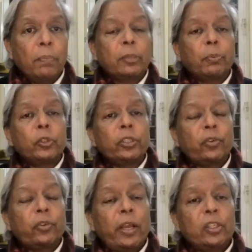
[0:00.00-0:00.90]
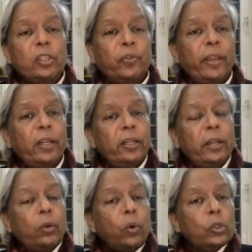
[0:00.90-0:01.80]
But supposing the trials
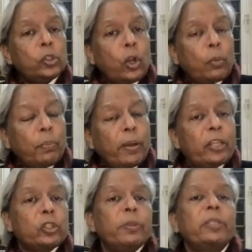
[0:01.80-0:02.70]
fail, that whole stockpile has to be